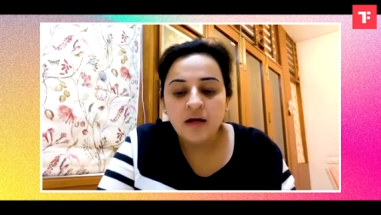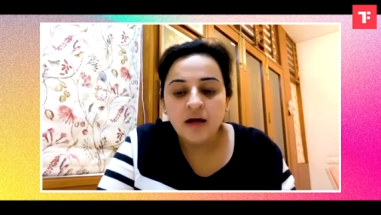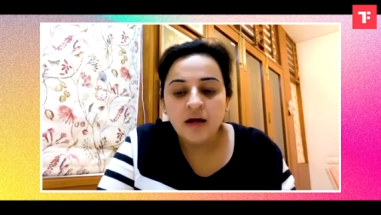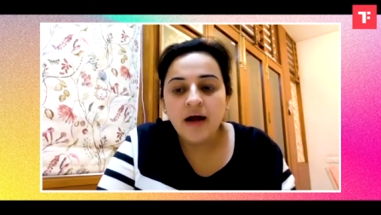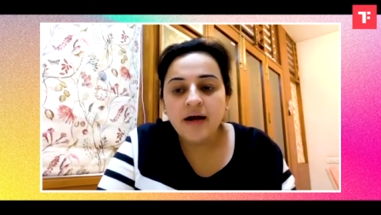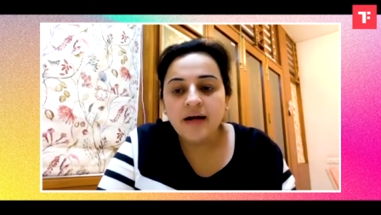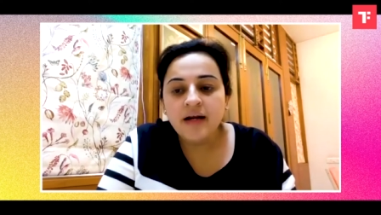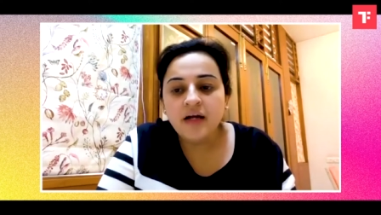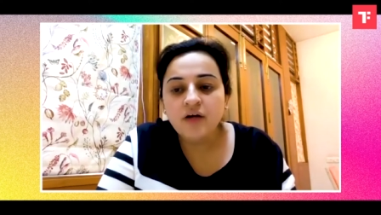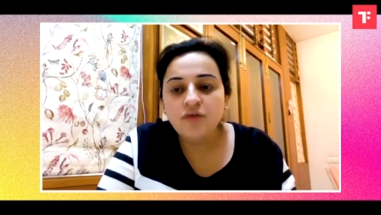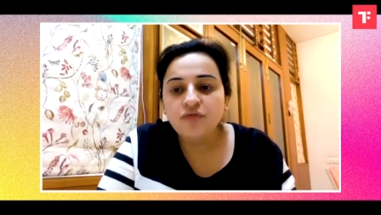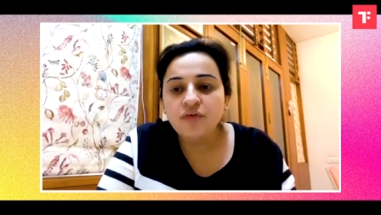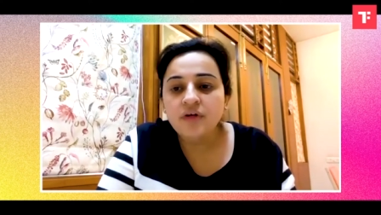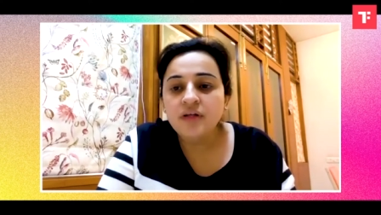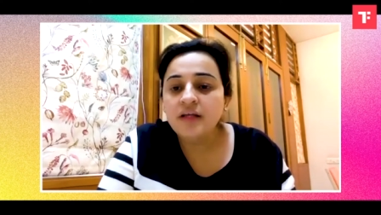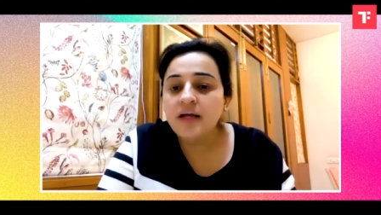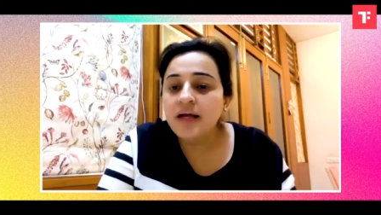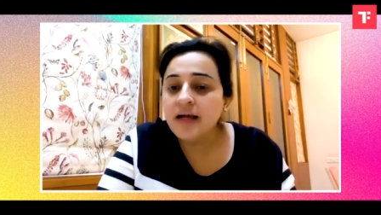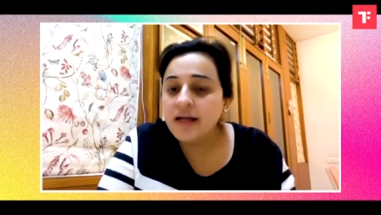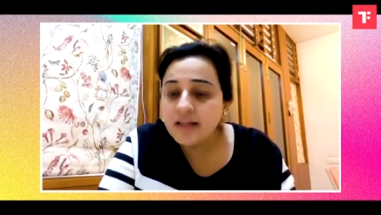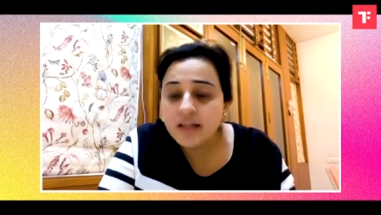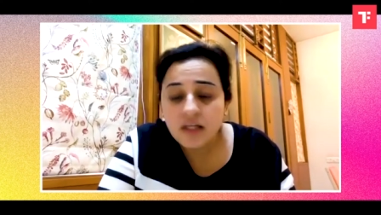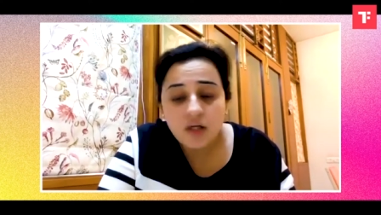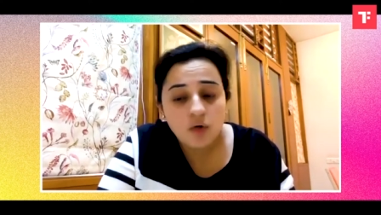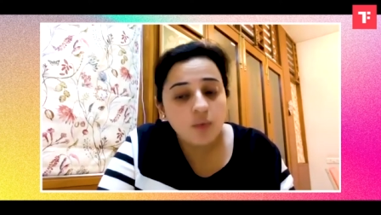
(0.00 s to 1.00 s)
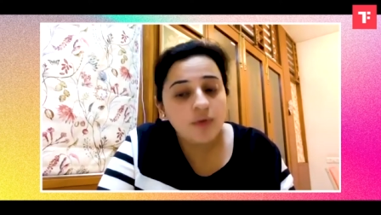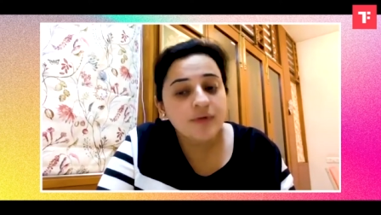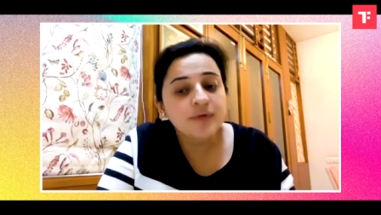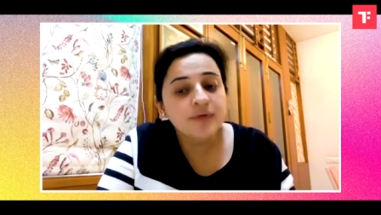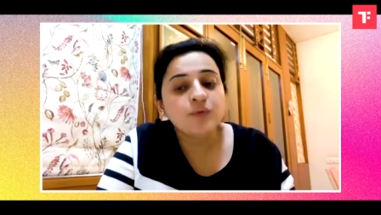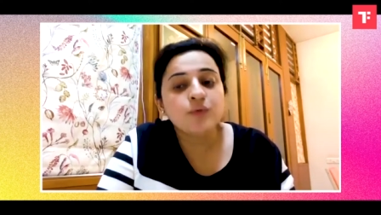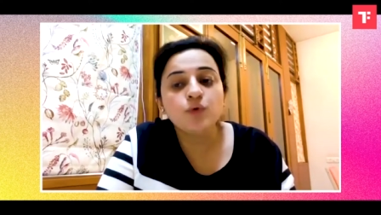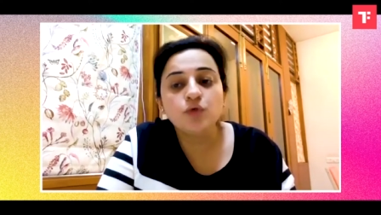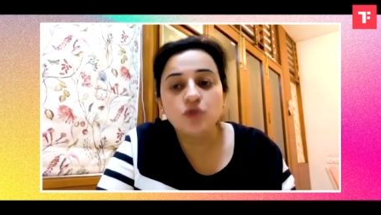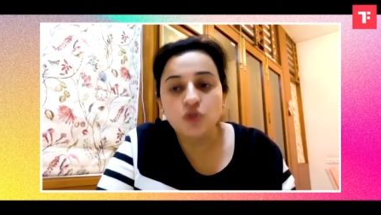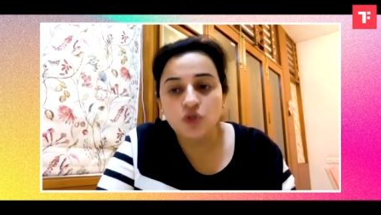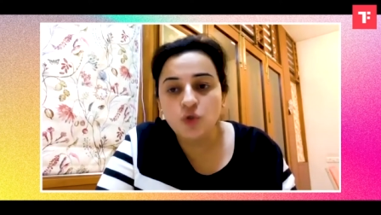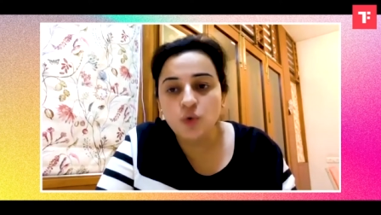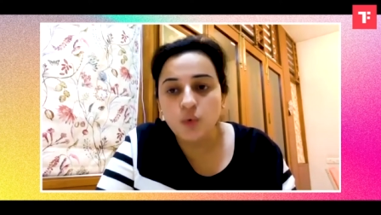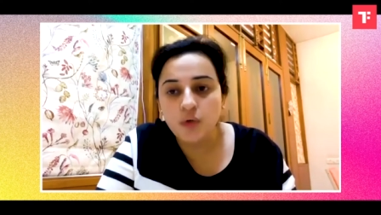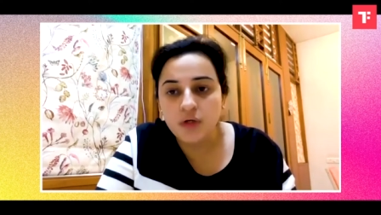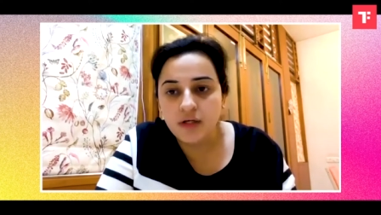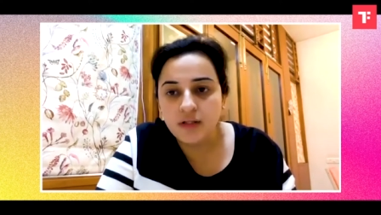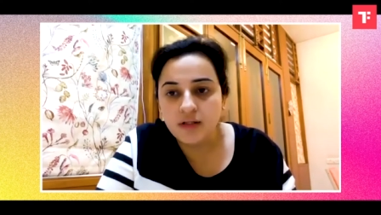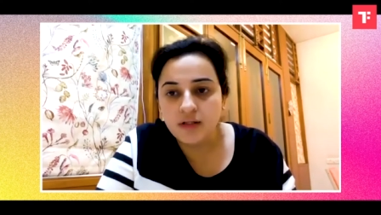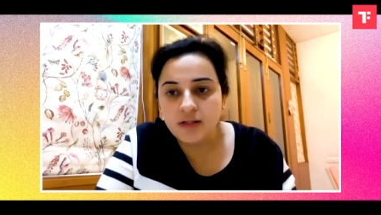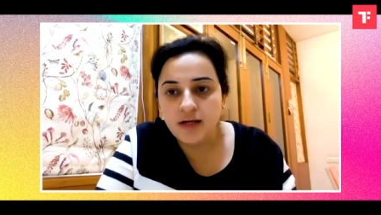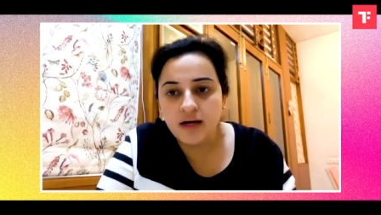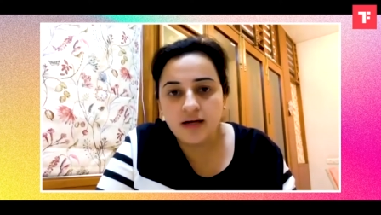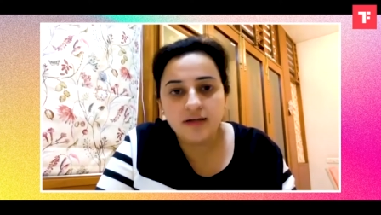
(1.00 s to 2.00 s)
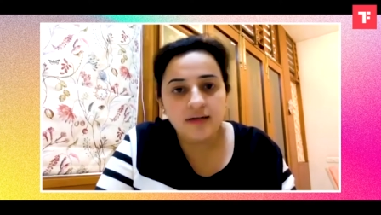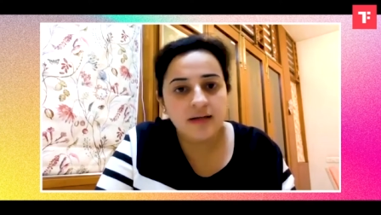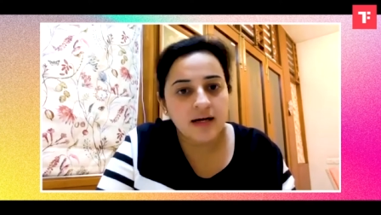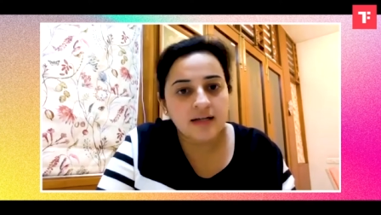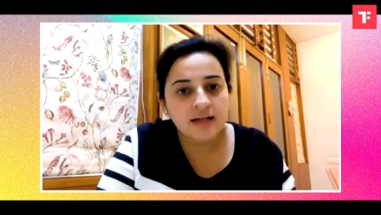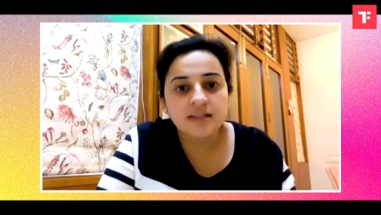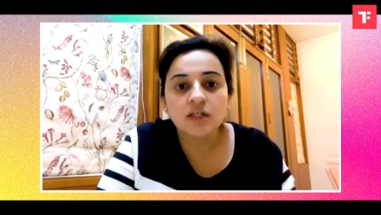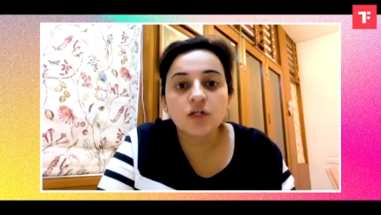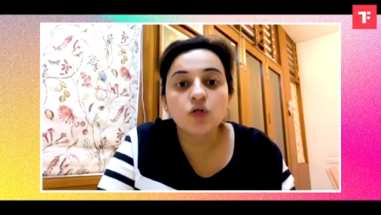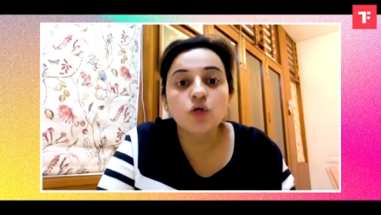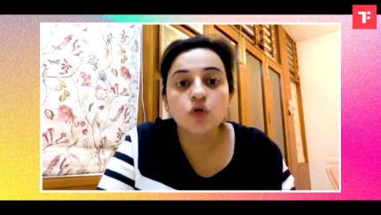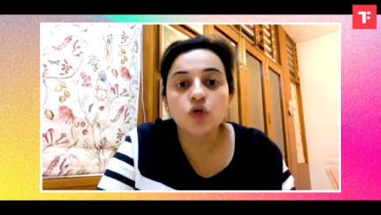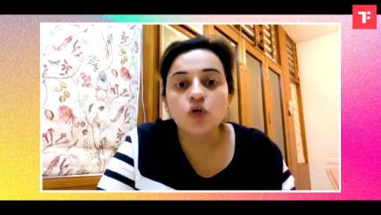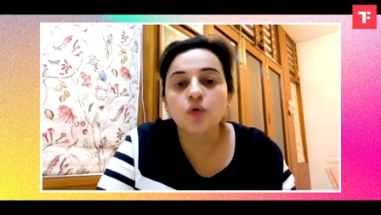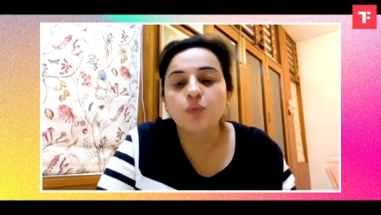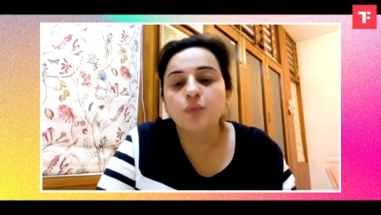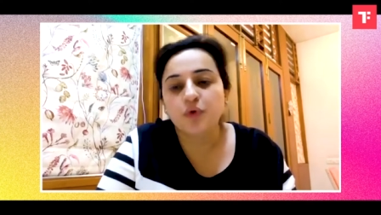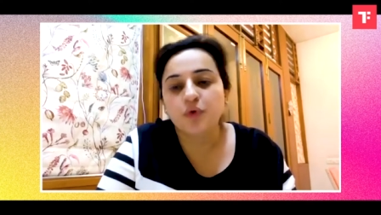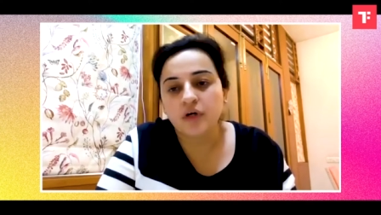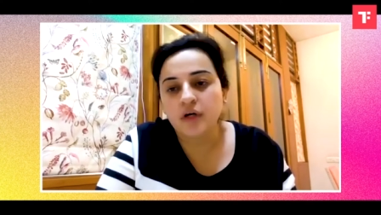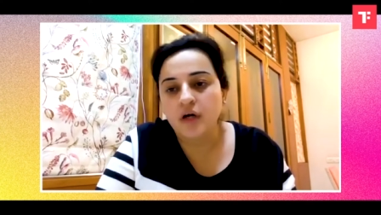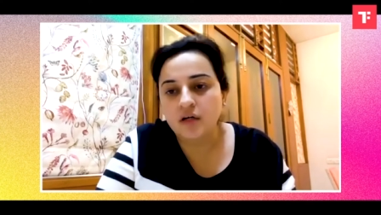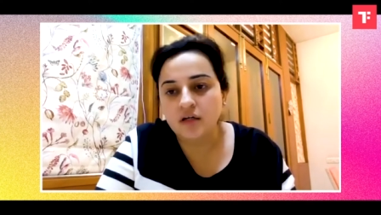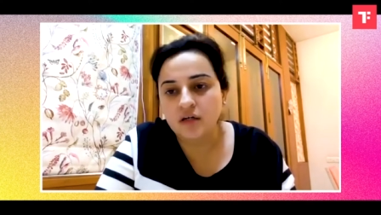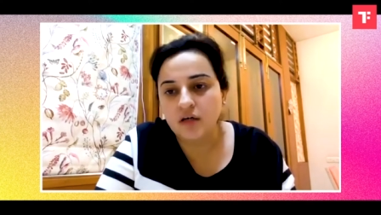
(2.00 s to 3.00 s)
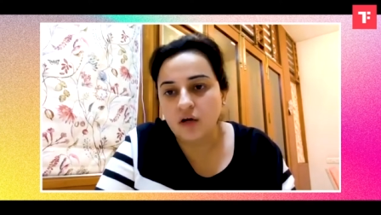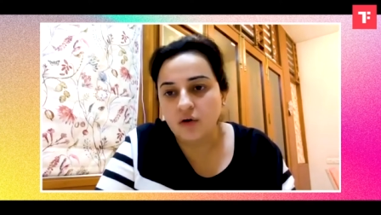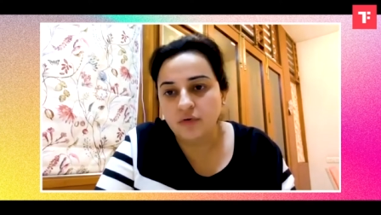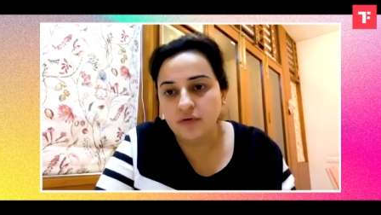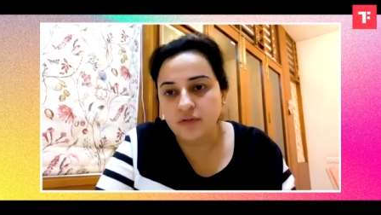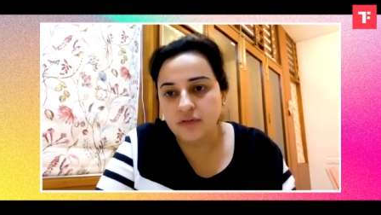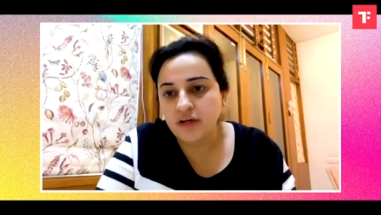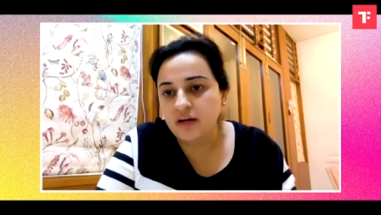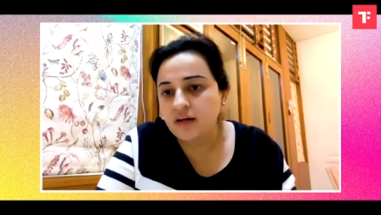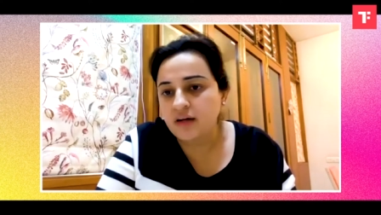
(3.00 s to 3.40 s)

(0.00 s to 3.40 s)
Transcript: And I feel anyone who's doing that has a good product out there.